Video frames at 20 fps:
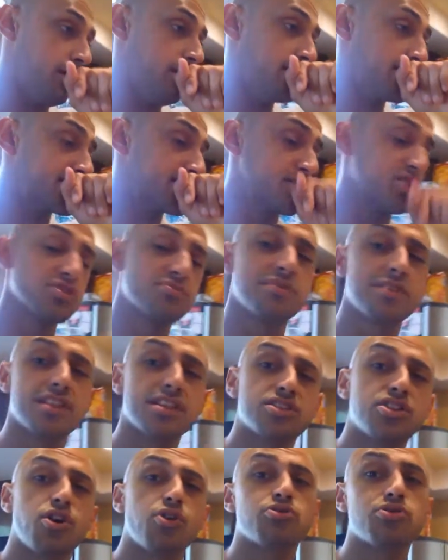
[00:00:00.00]
excuse me,
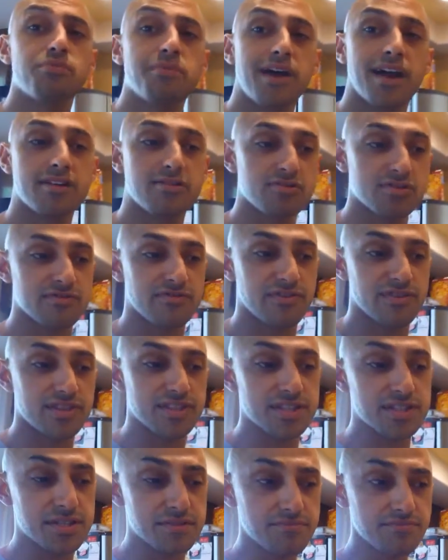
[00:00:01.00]
the total macros for
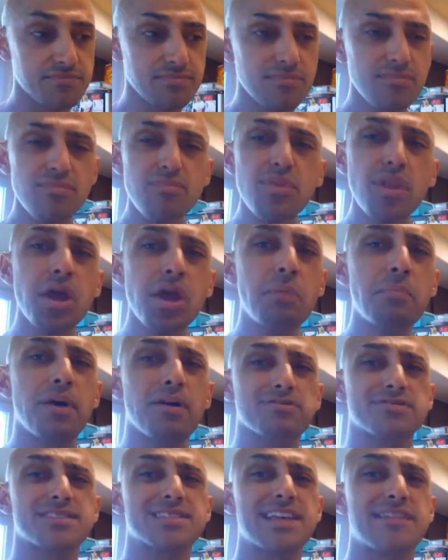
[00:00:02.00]
this,
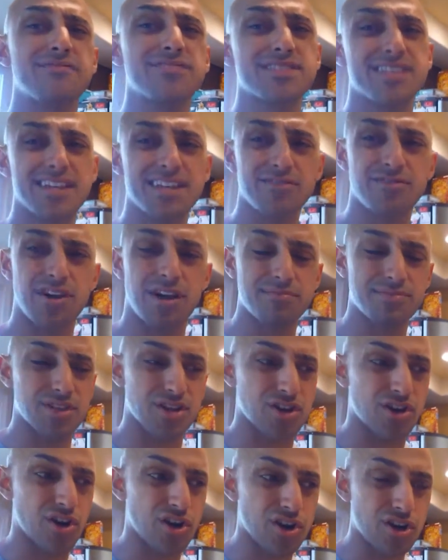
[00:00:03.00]
about 17 grams
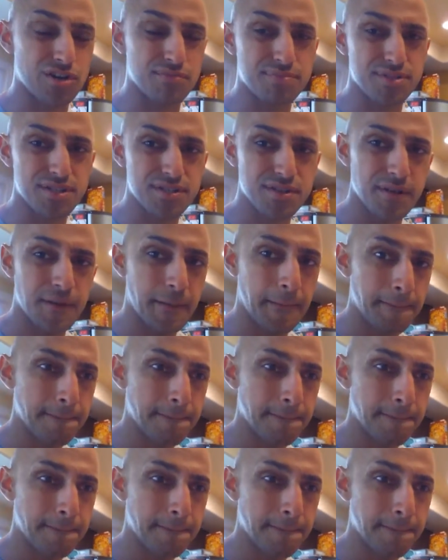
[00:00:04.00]
of carbs.